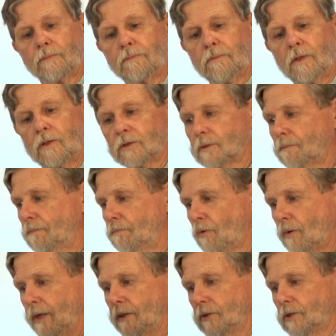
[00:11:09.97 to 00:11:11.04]
Those
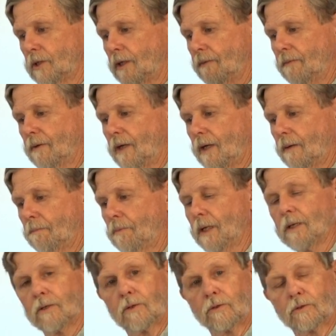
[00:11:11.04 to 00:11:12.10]
points and
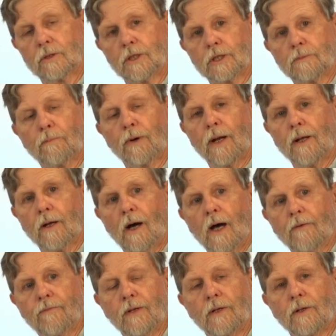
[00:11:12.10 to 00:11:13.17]
pinnacles would just break
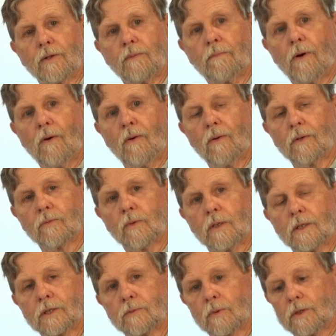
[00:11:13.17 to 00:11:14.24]
off into the mold,
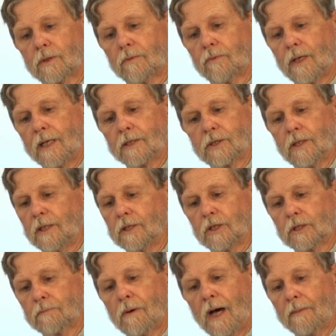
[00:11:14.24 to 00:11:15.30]
whereas with the resin it
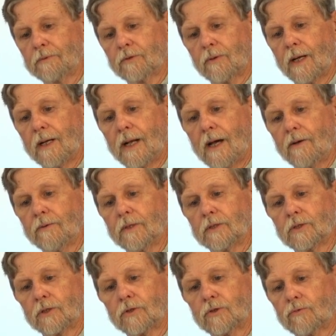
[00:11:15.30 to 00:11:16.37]
just pops right out and
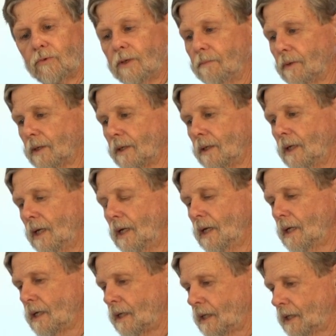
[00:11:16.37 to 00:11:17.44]
it's extremely
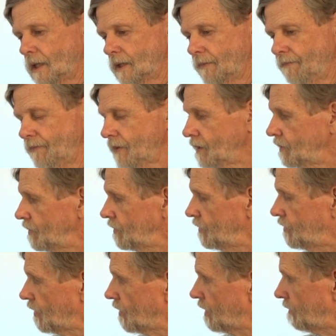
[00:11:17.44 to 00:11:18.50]

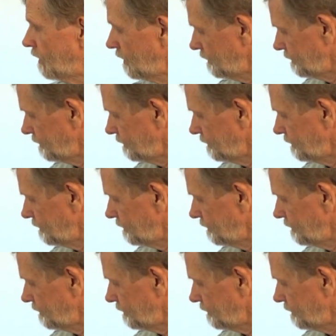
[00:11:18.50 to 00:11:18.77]
durable.